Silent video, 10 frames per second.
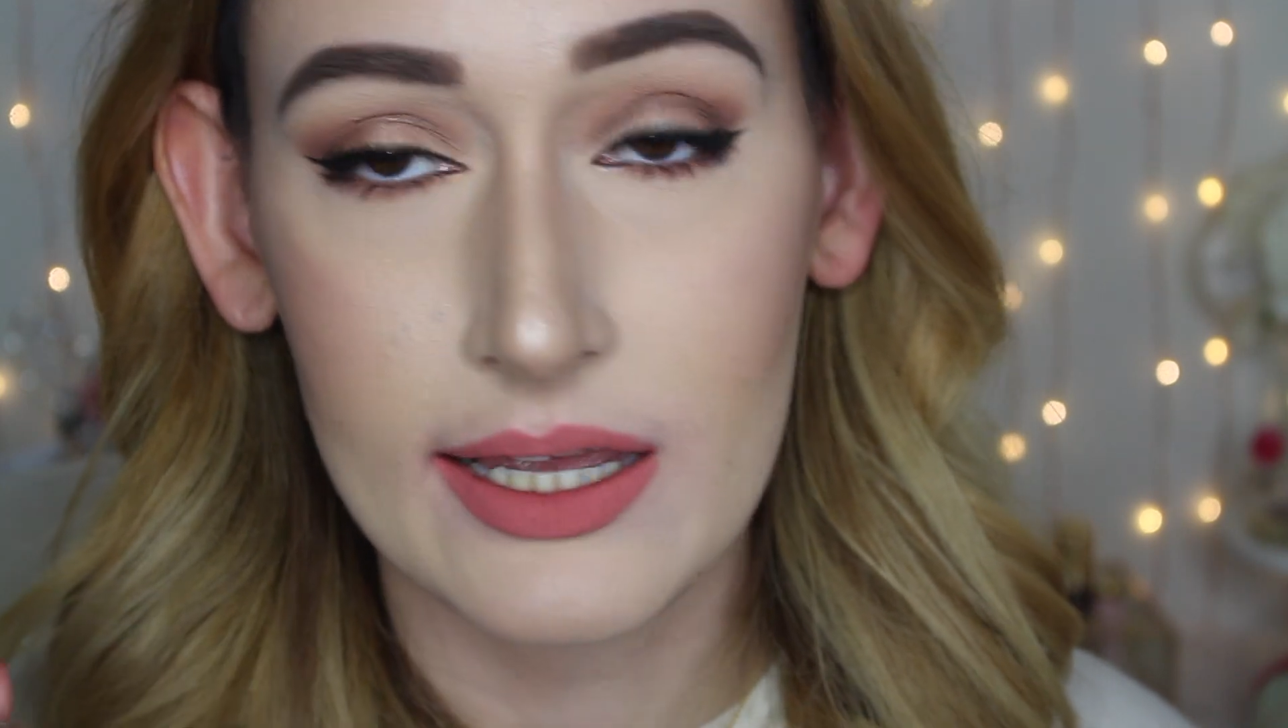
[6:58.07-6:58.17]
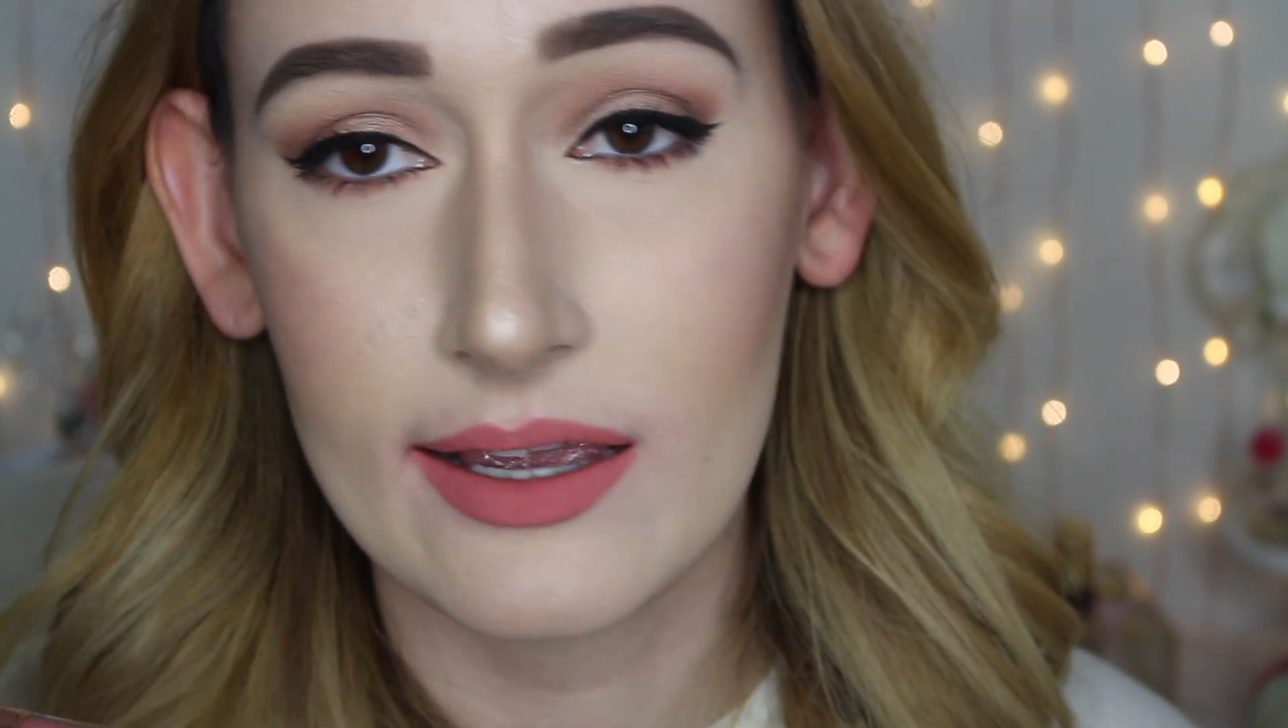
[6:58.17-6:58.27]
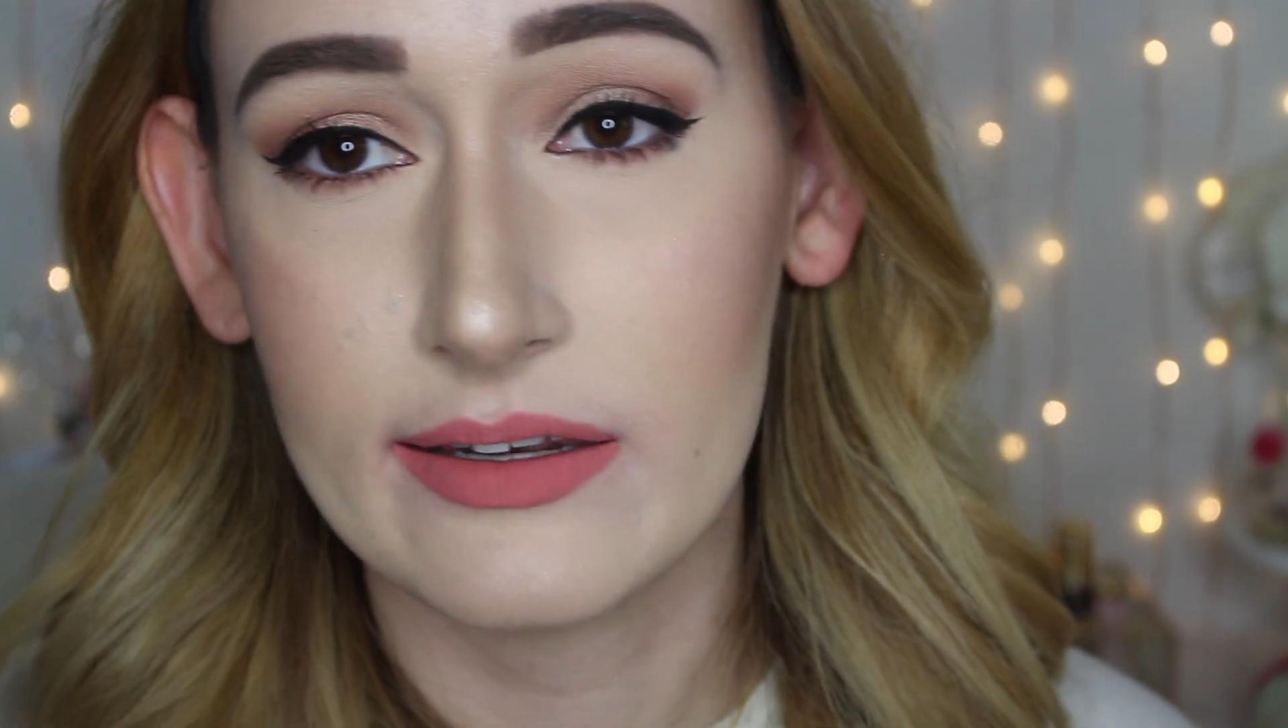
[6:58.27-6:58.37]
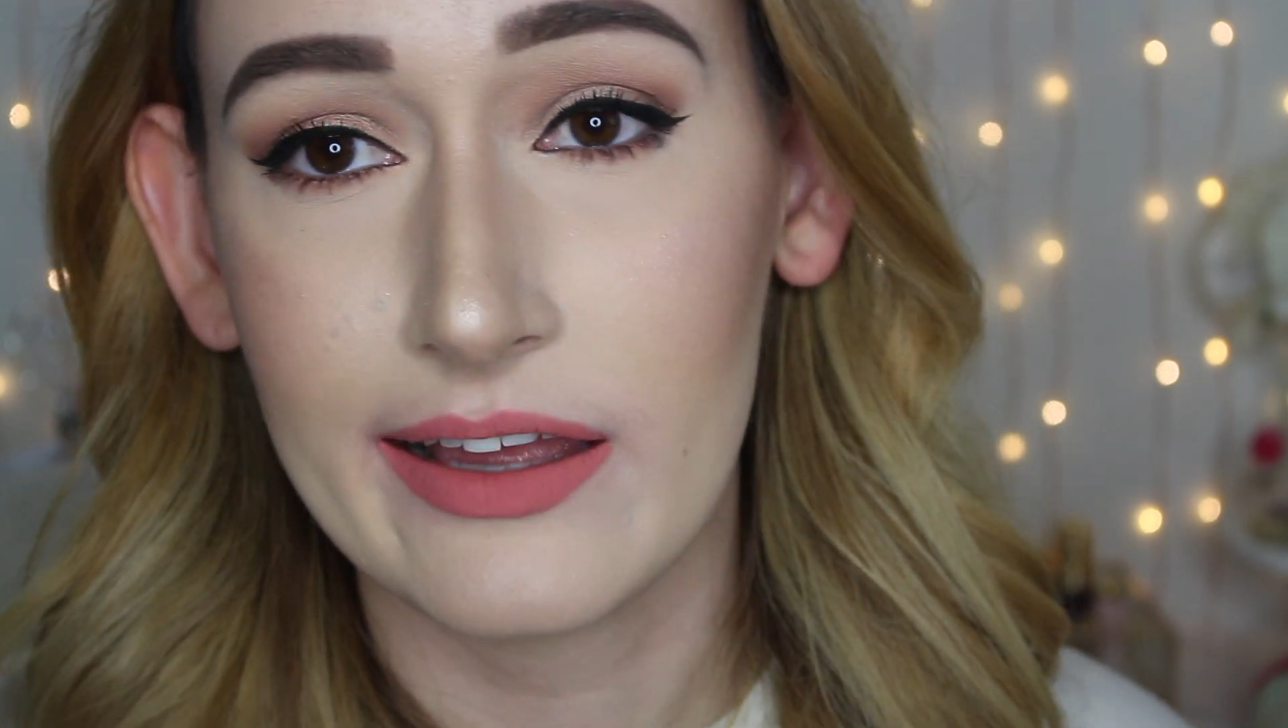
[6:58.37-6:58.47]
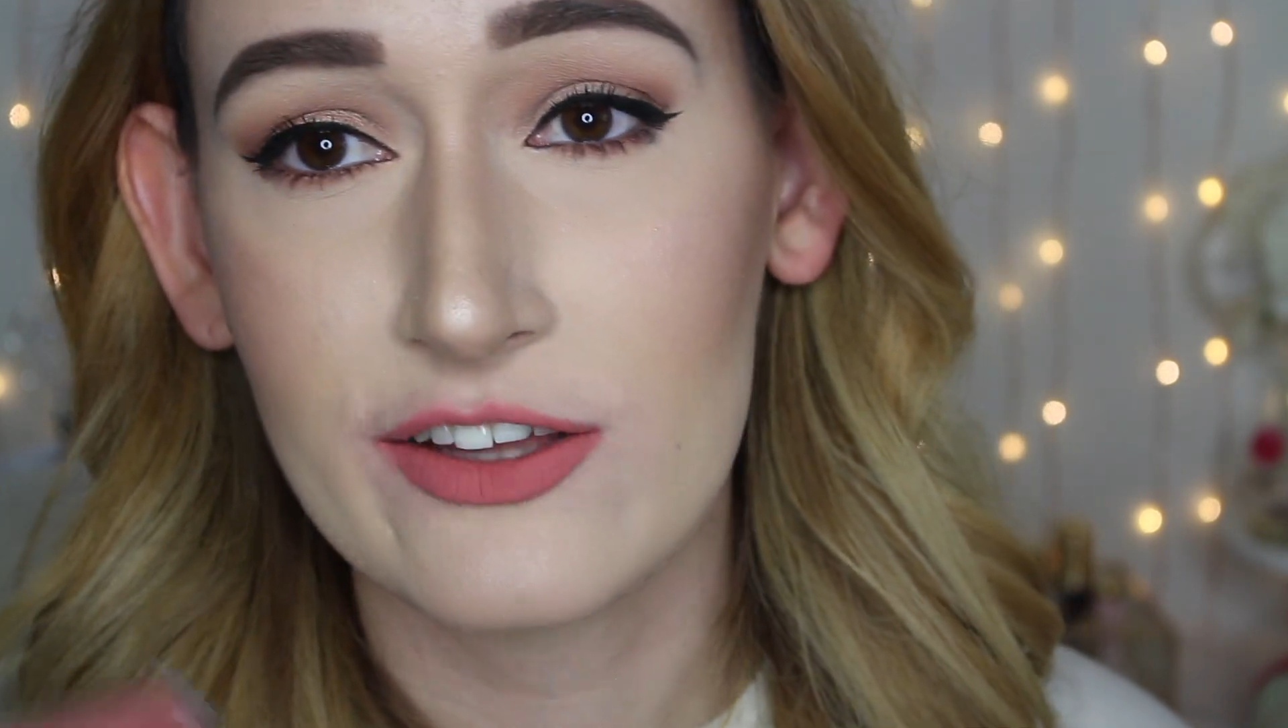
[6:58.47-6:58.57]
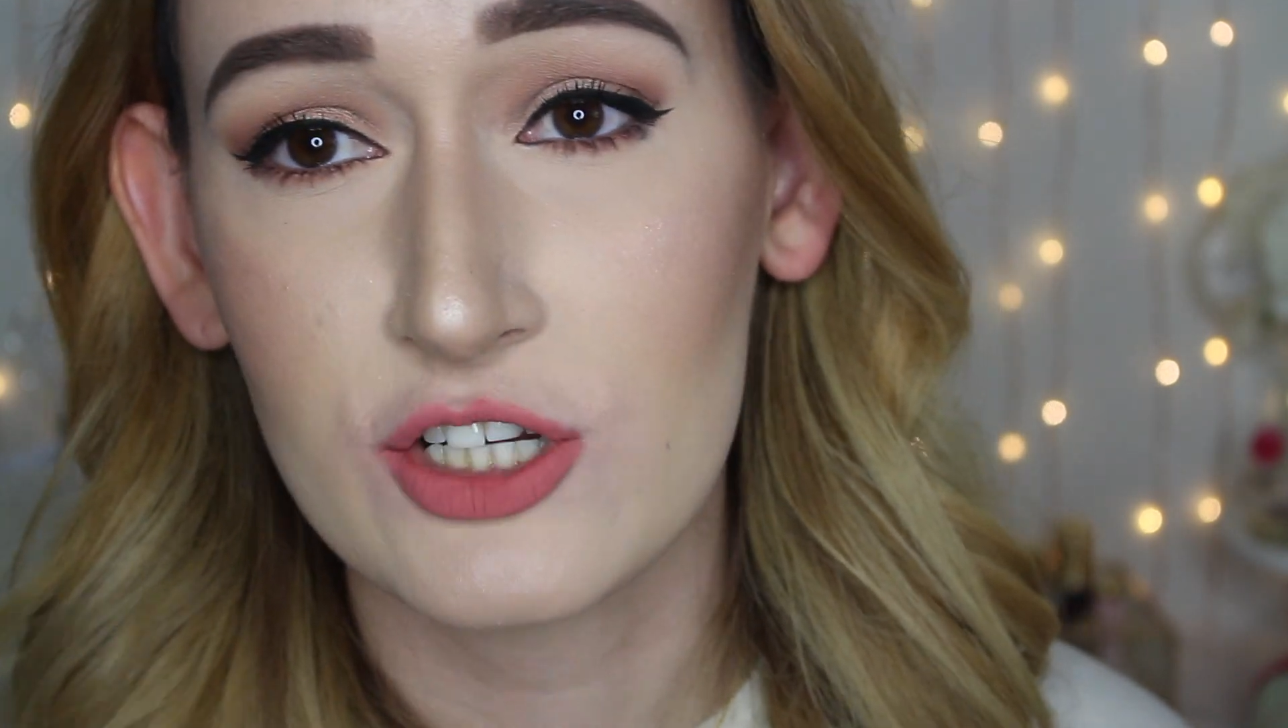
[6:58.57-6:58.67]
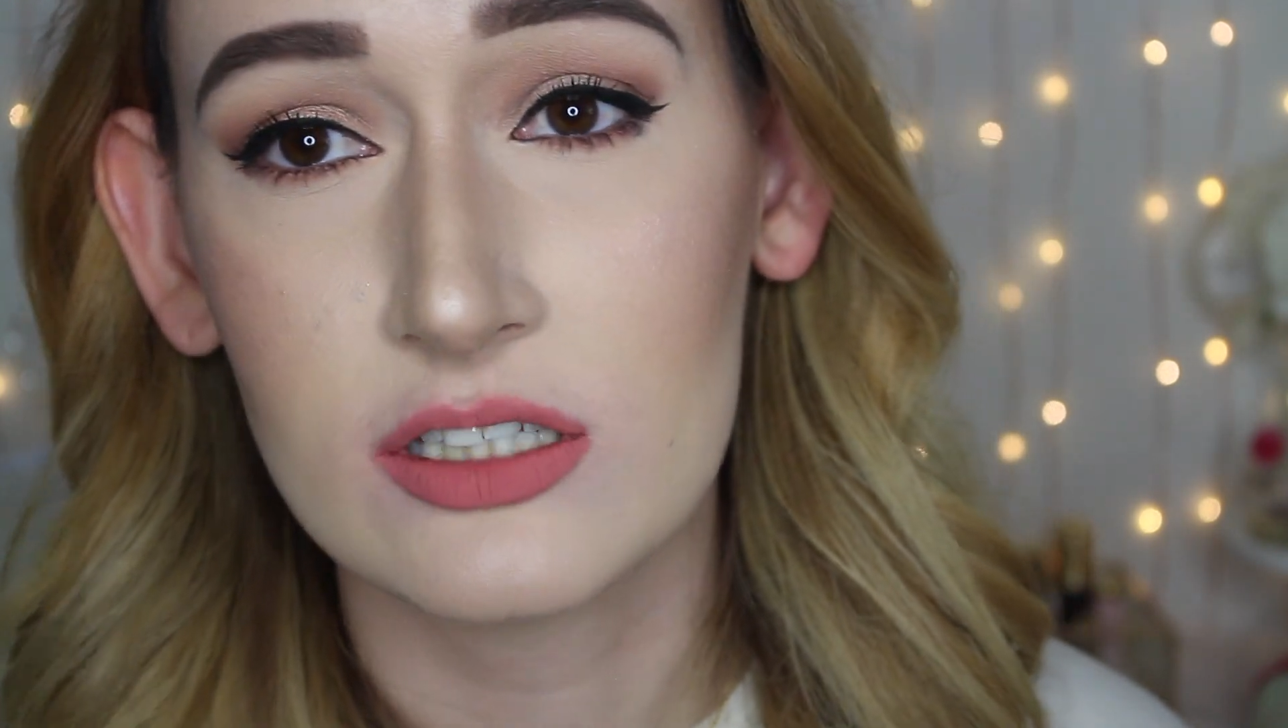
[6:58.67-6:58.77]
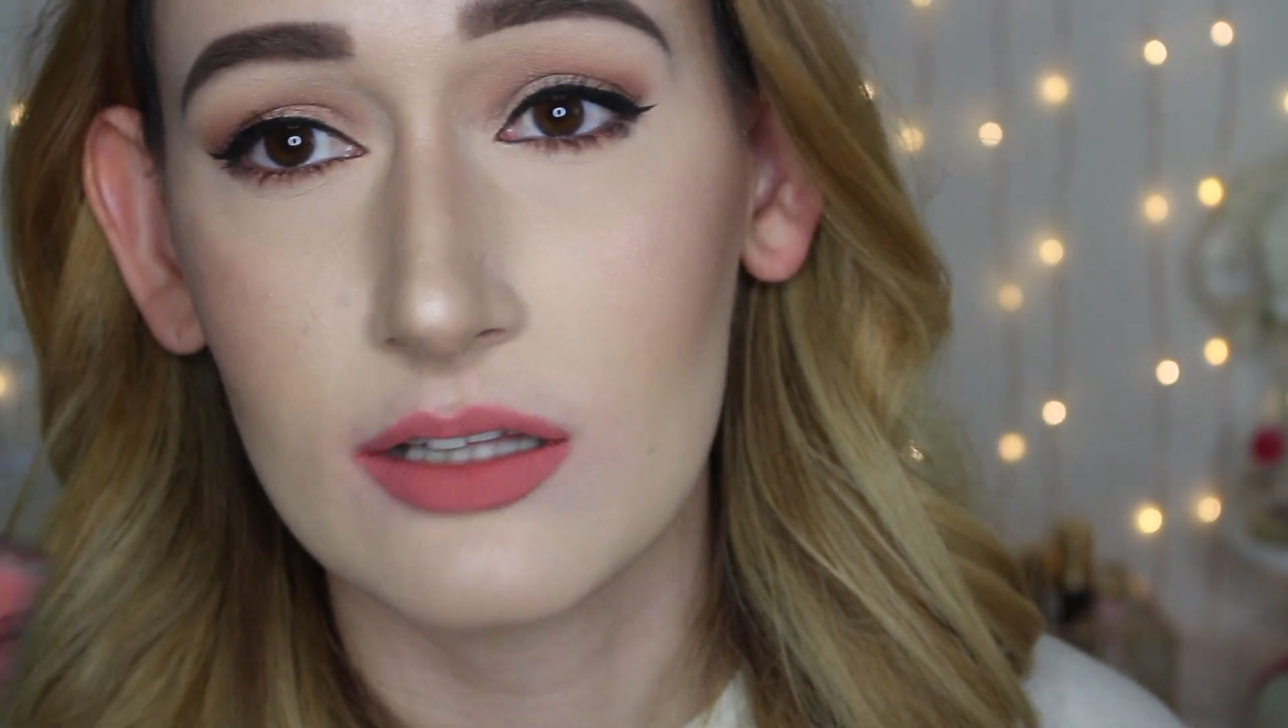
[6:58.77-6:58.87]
And I just